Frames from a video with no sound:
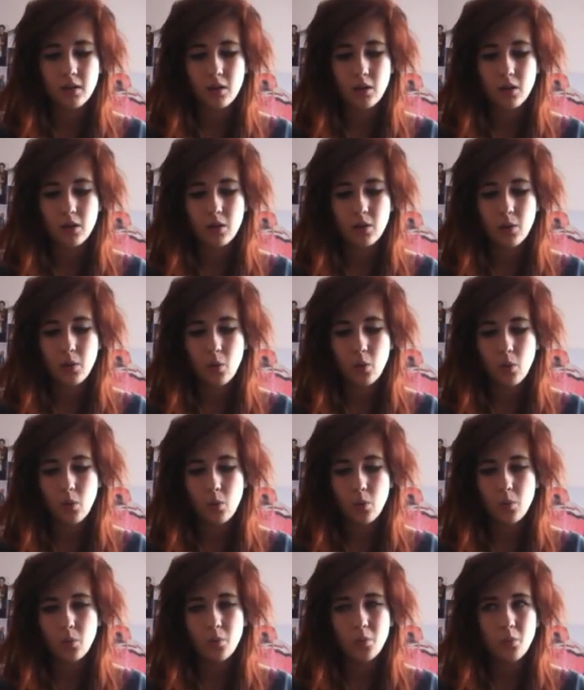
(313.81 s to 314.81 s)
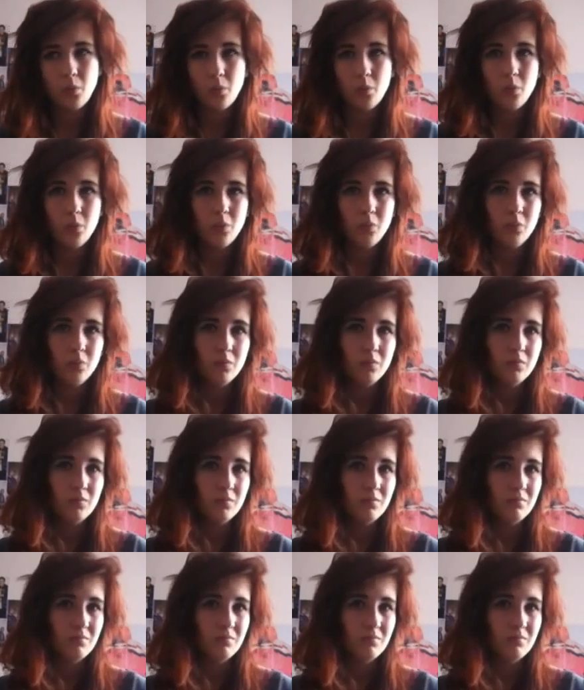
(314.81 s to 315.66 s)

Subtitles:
(silence)